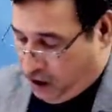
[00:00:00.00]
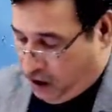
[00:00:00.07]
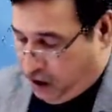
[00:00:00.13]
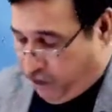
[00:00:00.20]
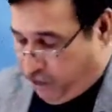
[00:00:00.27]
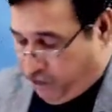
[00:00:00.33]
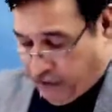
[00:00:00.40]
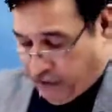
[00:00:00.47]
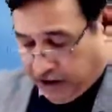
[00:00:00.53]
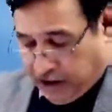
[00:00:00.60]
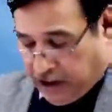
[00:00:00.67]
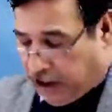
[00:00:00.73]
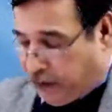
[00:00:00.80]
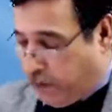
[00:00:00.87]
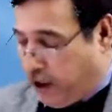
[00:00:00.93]
first,
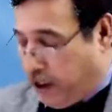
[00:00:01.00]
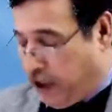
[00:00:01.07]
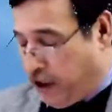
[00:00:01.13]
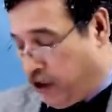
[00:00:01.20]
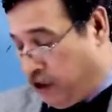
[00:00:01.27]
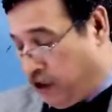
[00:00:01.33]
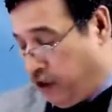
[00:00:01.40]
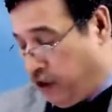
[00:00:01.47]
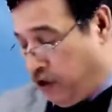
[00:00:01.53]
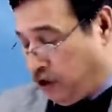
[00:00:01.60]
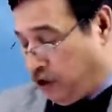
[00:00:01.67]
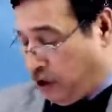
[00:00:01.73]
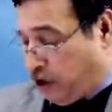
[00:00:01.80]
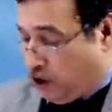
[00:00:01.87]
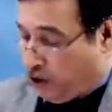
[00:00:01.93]
let me write here
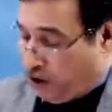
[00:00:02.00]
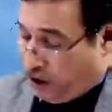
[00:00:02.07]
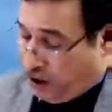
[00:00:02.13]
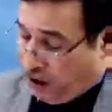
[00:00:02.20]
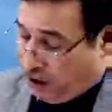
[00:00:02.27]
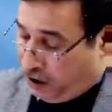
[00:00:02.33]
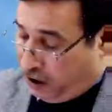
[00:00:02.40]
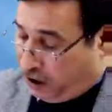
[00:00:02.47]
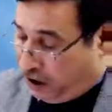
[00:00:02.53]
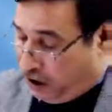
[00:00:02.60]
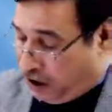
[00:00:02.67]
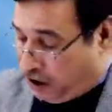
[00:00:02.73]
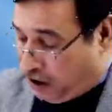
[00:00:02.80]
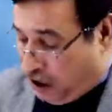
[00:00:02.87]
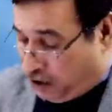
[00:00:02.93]
initial recording under
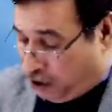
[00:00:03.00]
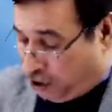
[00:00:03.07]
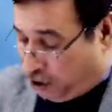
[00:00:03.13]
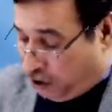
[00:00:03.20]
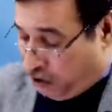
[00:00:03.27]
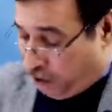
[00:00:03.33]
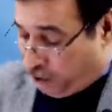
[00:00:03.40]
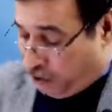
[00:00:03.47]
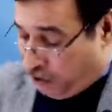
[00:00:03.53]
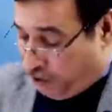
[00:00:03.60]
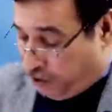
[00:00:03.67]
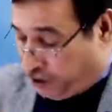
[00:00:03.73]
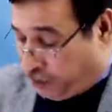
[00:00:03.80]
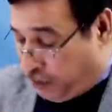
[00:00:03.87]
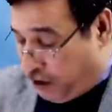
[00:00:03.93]
recognition of
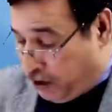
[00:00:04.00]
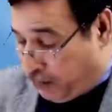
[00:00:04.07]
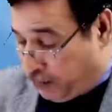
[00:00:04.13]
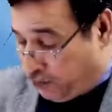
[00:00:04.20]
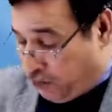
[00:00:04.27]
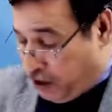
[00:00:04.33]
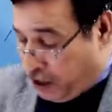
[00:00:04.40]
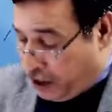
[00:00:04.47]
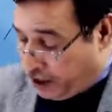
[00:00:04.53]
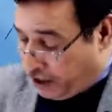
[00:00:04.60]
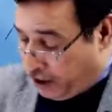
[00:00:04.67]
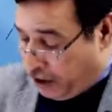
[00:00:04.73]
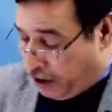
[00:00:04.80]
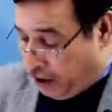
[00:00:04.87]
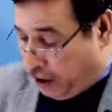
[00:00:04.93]
investment, part
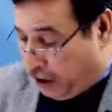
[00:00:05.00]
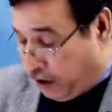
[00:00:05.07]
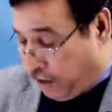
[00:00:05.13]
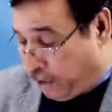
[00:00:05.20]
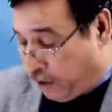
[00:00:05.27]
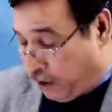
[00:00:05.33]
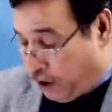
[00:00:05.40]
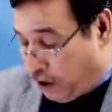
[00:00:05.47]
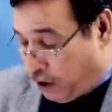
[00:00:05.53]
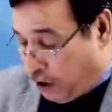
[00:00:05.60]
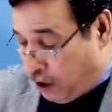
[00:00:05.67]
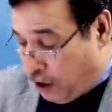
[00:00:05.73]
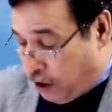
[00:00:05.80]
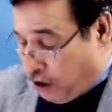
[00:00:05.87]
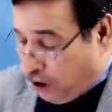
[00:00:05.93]
A,
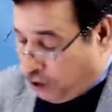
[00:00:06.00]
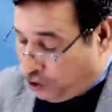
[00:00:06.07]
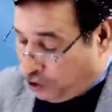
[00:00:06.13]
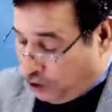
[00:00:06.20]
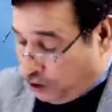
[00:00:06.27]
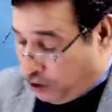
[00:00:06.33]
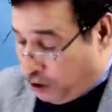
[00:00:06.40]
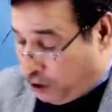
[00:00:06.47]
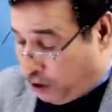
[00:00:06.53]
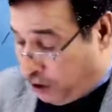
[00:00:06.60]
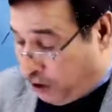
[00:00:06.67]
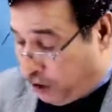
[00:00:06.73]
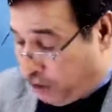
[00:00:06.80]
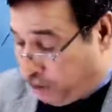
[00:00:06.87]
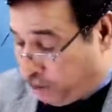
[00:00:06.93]
initial
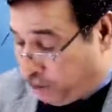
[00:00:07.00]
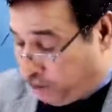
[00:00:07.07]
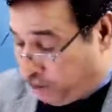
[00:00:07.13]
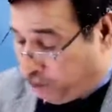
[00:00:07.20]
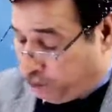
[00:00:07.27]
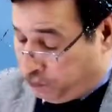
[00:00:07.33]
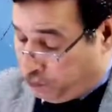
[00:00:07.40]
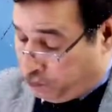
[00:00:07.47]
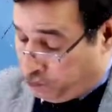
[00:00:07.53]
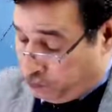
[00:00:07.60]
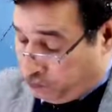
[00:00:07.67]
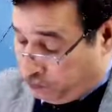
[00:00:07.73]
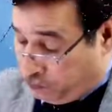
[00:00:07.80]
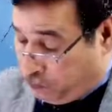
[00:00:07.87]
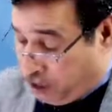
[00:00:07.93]
recording.
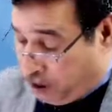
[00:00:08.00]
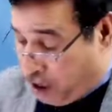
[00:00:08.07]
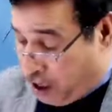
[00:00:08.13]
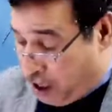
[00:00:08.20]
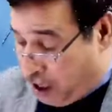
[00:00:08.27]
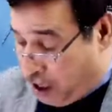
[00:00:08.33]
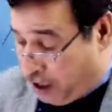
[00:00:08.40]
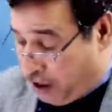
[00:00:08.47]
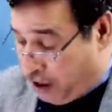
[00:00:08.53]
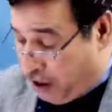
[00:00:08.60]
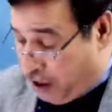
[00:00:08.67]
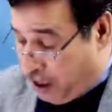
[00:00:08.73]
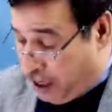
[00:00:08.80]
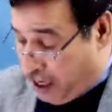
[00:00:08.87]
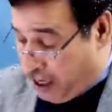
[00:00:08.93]

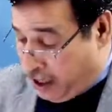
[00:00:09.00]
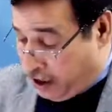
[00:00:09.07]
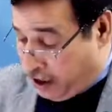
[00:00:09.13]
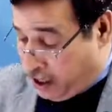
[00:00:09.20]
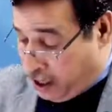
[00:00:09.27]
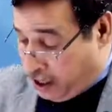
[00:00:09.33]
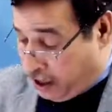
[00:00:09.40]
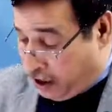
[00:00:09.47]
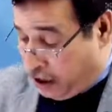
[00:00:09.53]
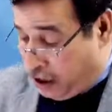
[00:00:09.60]
INITIAL,